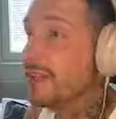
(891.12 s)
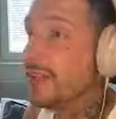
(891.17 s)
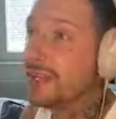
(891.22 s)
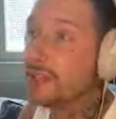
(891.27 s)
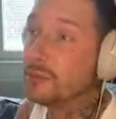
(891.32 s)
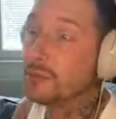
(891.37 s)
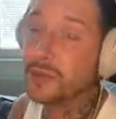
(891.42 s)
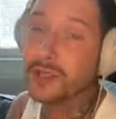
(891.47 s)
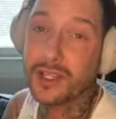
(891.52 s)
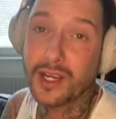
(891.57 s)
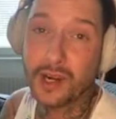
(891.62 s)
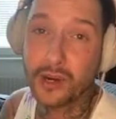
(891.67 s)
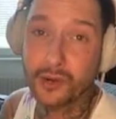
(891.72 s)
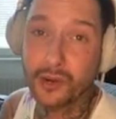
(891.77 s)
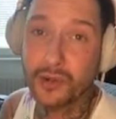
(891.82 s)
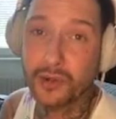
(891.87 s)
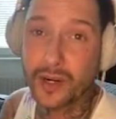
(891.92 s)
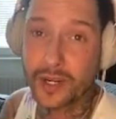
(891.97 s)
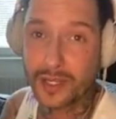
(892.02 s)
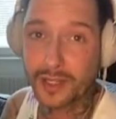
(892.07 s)
that without
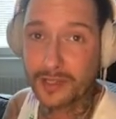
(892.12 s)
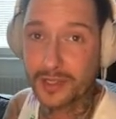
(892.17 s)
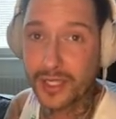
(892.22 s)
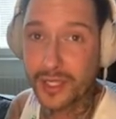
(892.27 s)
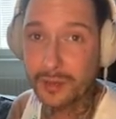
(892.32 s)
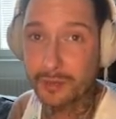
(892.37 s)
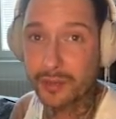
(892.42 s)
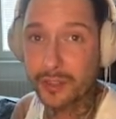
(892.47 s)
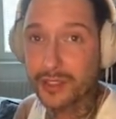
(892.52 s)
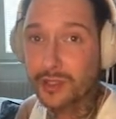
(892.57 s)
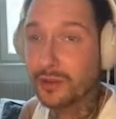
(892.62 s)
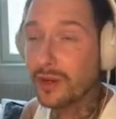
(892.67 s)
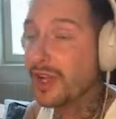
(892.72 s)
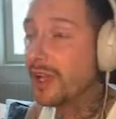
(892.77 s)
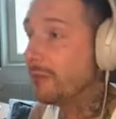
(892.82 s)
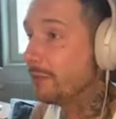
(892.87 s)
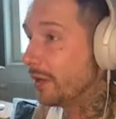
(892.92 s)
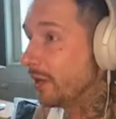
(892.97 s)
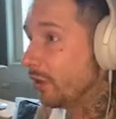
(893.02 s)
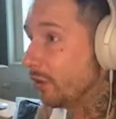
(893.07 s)
a record label. I
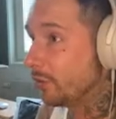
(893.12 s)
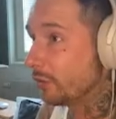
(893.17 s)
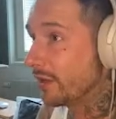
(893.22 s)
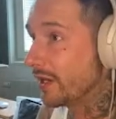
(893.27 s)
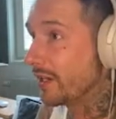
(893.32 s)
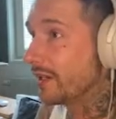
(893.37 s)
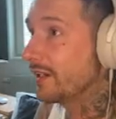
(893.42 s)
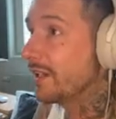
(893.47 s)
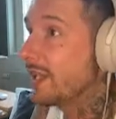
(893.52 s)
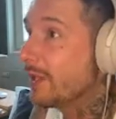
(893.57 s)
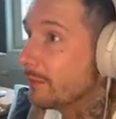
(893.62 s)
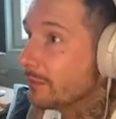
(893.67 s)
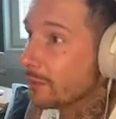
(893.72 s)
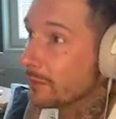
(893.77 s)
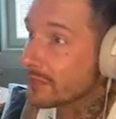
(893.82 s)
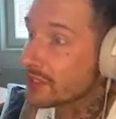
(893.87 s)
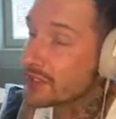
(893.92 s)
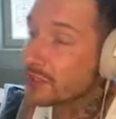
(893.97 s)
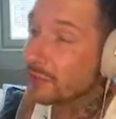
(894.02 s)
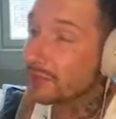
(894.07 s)
had my own record label,
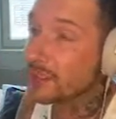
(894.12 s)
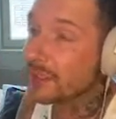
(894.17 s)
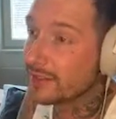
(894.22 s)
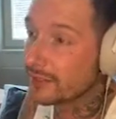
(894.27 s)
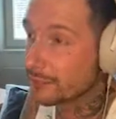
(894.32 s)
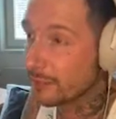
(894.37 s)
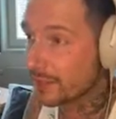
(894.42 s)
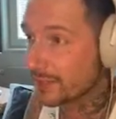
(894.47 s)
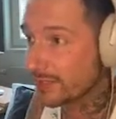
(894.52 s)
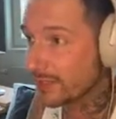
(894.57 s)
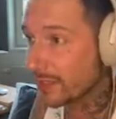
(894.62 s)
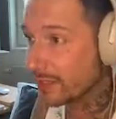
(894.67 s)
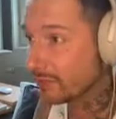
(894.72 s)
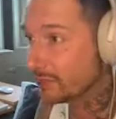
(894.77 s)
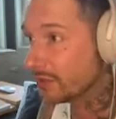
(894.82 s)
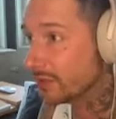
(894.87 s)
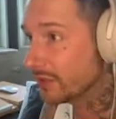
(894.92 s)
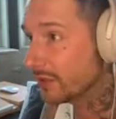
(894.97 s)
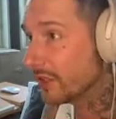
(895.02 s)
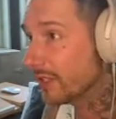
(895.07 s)
which I released my stuff
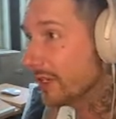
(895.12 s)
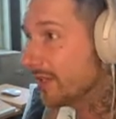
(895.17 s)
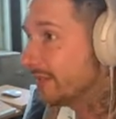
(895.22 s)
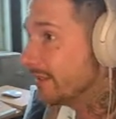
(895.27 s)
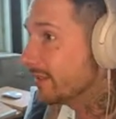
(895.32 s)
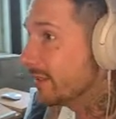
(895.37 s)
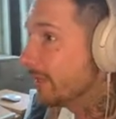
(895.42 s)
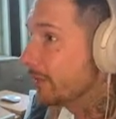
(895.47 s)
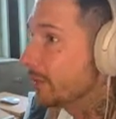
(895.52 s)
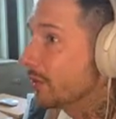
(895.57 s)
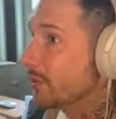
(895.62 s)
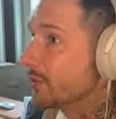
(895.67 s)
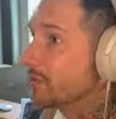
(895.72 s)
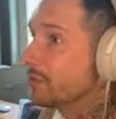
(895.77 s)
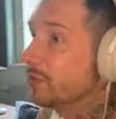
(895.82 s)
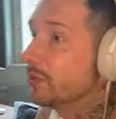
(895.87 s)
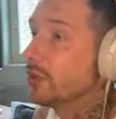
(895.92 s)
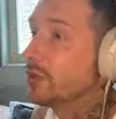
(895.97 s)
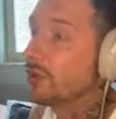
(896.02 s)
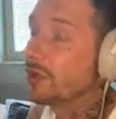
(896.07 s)
on. Same goes
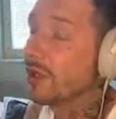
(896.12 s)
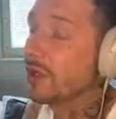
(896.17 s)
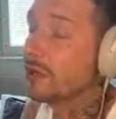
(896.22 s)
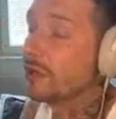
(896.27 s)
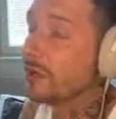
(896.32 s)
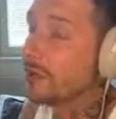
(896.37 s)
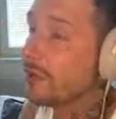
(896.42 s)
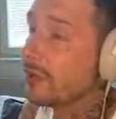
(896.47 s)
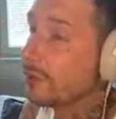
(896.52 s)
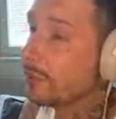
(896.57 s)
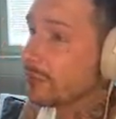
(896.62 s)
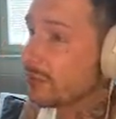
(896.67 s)
for No Cloning Around